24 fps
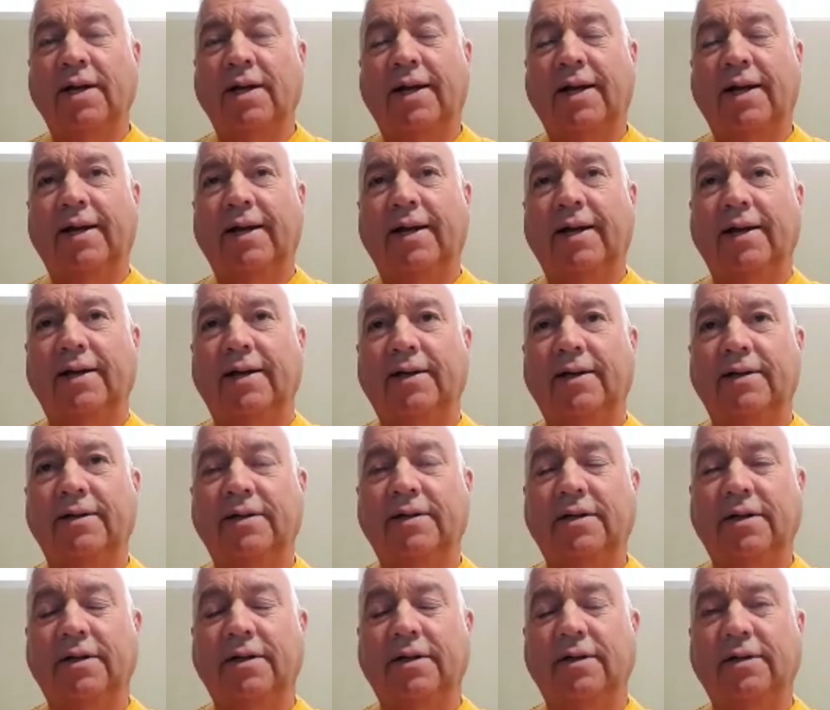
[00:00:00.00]
And
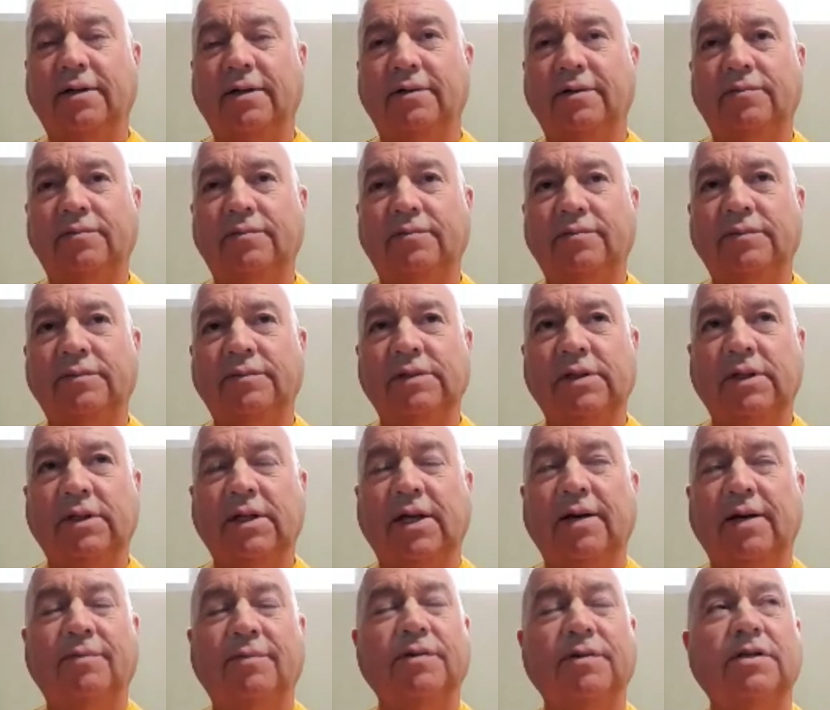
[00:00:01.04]

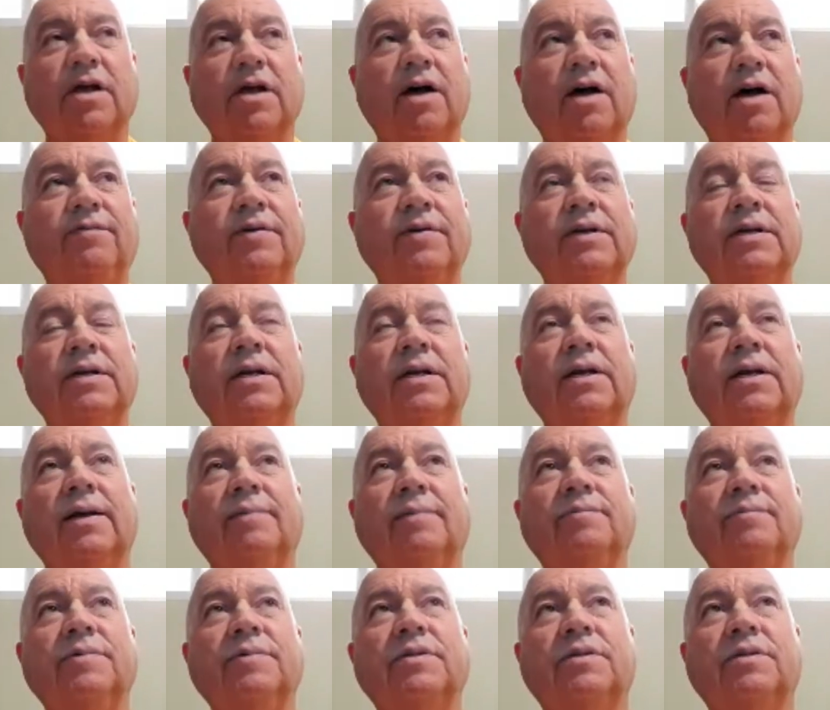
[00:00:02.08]
it was
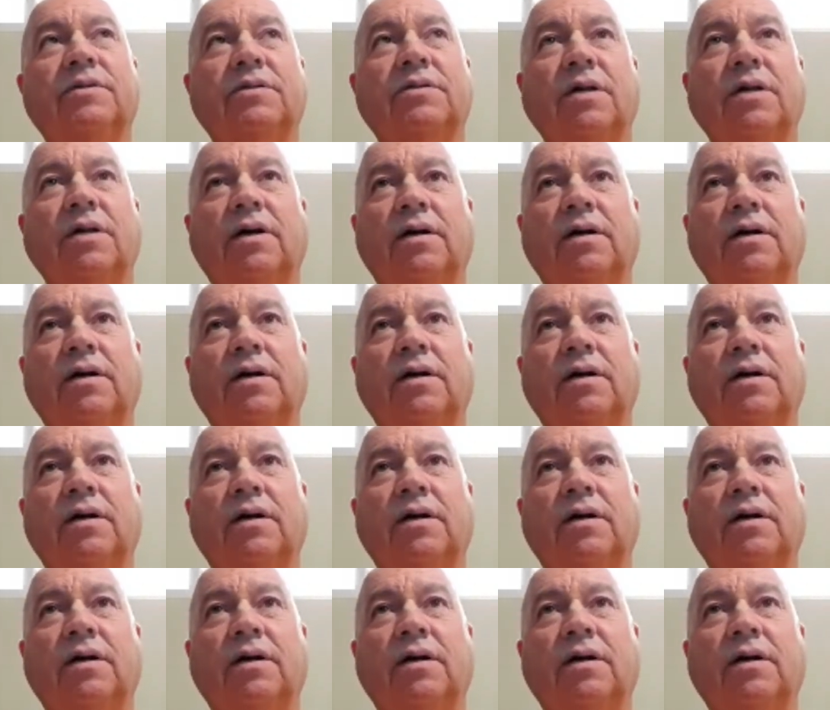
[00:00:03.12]
oftentimes